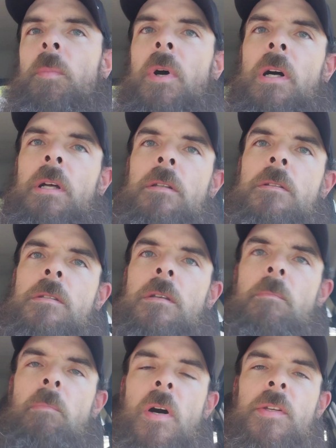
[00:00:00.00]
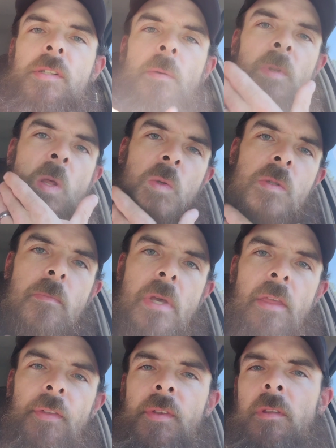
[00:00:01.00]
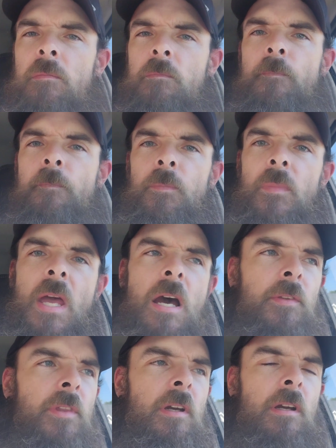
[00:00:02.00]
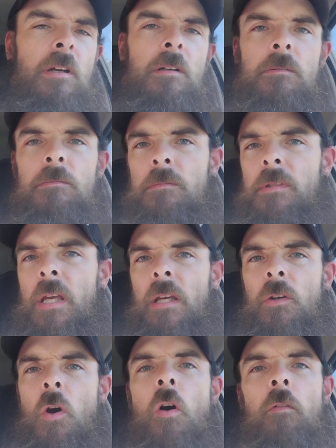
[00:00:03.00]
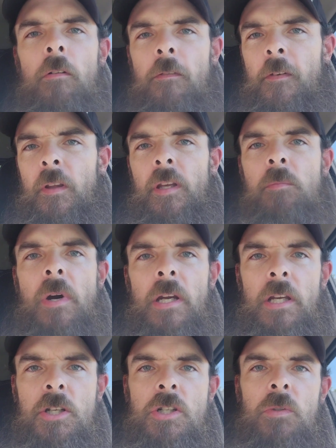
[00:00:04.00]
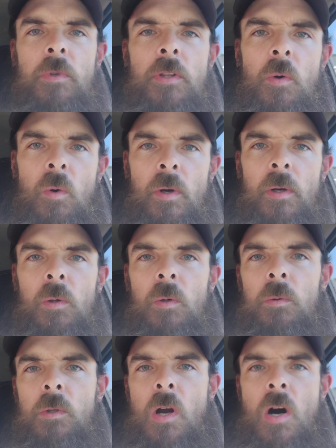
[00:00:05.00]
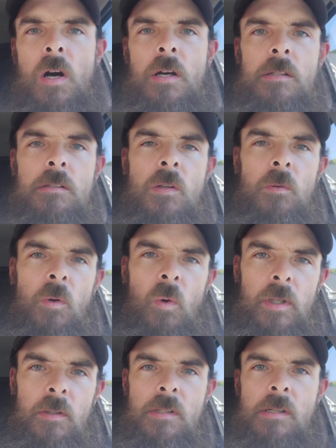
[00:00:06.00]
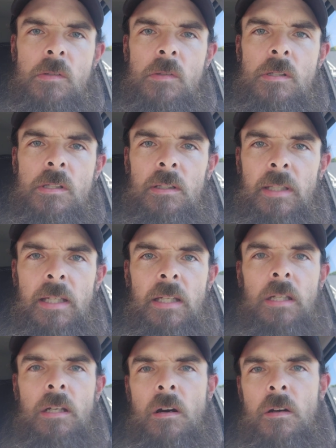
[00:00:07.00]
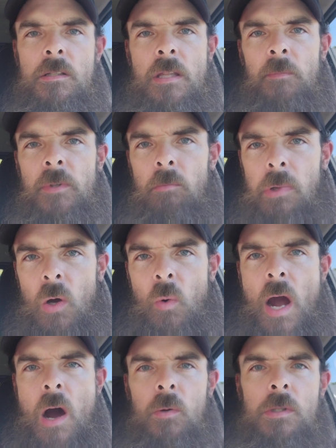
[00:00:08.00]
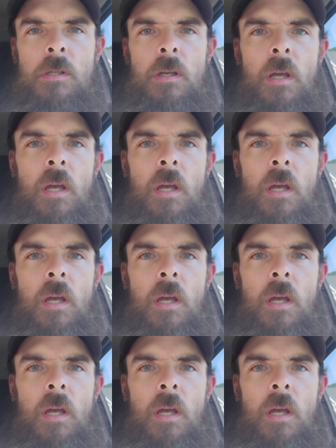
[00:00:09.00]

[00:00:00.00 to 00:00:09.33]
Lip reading: But to bust some of those myths out there, can overfilling my engine with oil cause oil seals to leak, cause them to blow out,